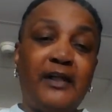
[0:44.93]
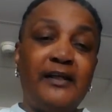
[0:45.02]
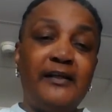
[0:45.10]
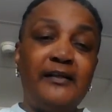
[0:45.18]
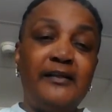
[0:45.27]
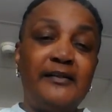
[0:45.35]

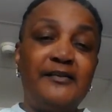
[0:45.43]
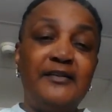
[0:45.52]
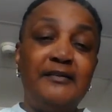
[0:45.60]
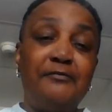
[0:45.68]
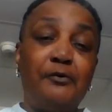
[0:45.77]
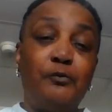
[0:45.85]
it gets
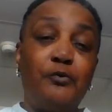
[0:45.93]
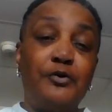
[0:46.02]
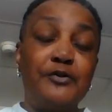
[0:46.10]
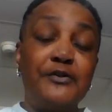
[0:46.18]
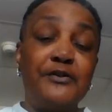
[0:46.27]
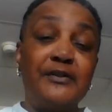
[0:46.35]
even
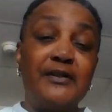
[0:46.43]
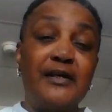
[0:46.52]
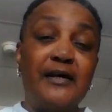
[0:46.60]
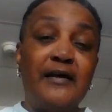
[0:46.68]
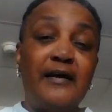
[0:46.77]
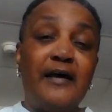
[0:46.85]
worse.
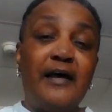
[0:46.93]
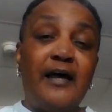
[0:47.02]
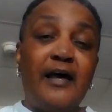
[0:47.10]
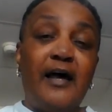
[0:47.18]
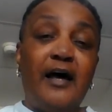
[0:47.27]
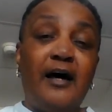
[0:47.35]

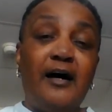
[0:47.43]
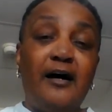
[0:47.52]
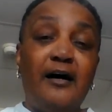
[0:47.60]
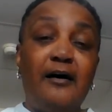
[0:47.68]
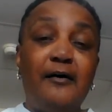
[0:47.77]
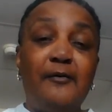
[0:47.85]

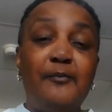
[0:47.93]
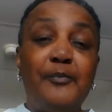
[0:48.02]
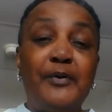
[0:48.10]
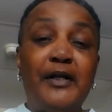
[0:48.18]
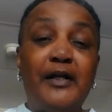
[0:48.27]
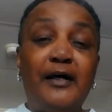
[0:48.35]
Uh,
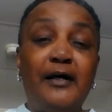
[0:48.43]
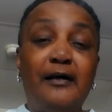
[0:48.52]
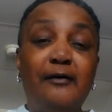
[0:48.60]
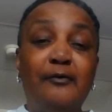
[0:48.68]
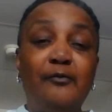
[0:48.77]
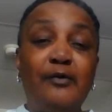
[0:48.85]
but
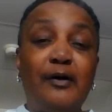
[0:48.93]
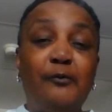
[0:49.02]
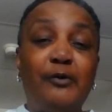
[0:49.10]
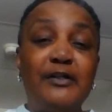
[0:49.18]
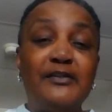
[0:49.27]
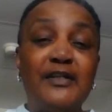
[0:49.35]
I
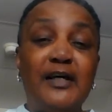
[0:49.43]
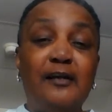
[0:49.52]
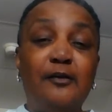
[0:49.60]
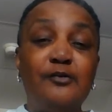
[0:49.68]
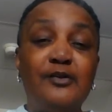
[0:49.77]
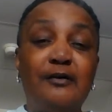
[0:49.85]
want to say
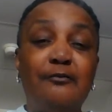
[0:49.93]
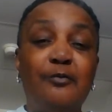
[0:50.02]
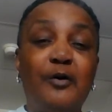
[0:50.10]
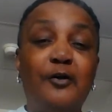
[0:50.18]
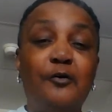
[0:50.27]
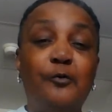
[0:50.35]
hello to
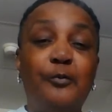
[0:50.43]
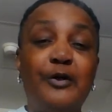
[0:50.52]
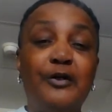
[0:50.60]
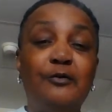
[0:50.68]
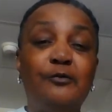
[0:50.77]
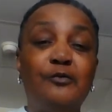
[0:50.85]
everybody,
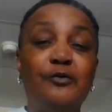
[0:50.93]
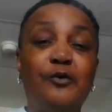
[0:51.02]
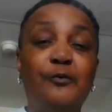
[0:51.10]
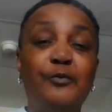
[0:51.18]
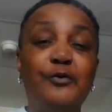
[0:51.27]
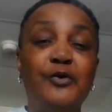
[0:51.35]
hoping
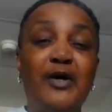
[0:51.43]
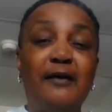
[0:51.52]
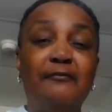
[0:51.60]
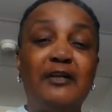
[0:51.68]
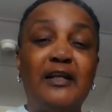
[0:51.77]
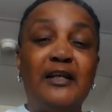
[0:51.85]
you're
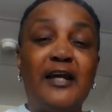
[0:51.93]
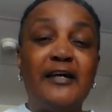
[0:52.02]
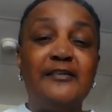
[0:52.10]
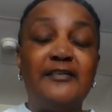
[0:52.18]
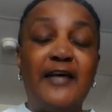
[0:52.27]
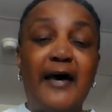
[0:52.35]
having a
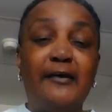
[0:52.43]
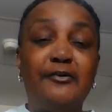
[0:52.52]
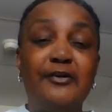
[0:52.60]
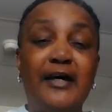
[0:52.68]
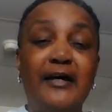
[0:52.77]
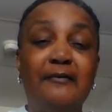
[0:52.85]
nice
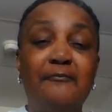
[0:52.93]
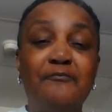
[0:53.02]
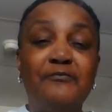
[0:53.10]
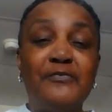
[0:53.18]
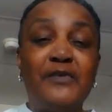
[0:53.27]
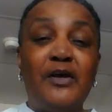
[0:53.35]
Saturday.
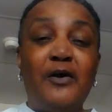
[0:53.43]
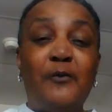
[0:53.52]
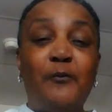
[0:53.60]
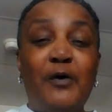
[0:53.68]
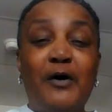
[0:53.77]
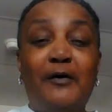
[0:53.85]

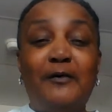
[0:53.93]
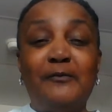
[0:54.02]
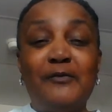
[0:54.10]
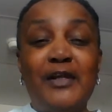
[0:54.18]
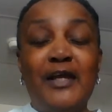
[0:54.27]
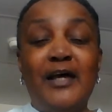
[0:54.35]
Well,
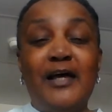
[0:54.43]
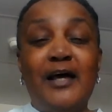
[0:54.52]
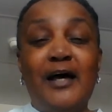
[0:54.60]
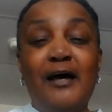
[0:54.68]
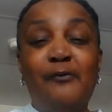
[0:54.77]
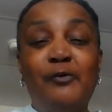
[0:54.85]

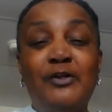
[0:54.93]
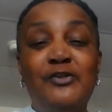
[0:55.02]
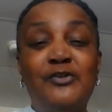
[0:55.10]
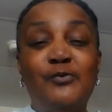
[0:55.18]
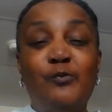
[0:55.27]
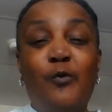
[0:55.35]
I went
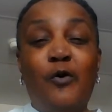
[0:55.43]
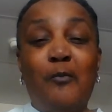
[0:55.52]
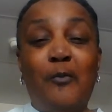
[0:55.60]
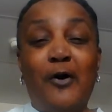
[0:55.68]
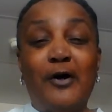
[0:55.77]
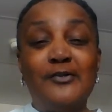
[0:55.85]
to
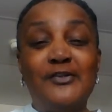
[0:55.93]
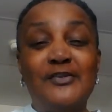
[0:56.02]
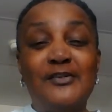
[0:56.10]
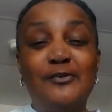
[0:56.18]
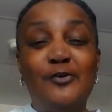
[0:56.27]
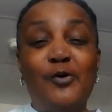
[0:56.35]

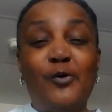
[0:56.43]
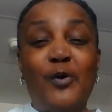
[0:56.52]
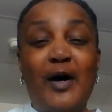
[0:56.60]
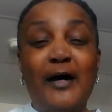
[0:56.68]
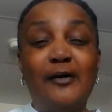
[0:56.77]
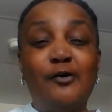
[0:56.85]
Walmart's.
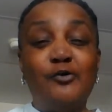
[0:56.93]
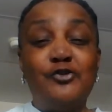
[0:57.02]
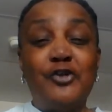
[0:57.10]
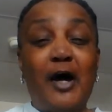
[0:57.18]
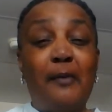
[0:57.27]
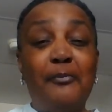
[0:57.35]
I go
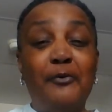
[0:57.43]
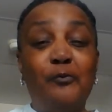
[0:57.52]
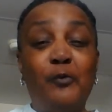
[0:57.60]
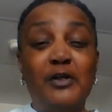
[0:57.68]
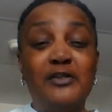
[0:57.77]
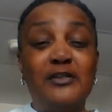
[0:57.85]
shopping
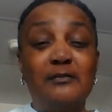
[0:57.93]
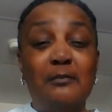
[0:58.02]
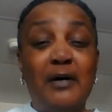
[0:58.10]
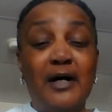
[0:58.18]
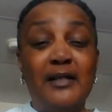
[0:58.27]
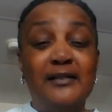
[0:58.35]
once a
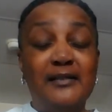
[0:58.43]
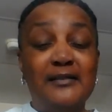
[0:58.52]
month,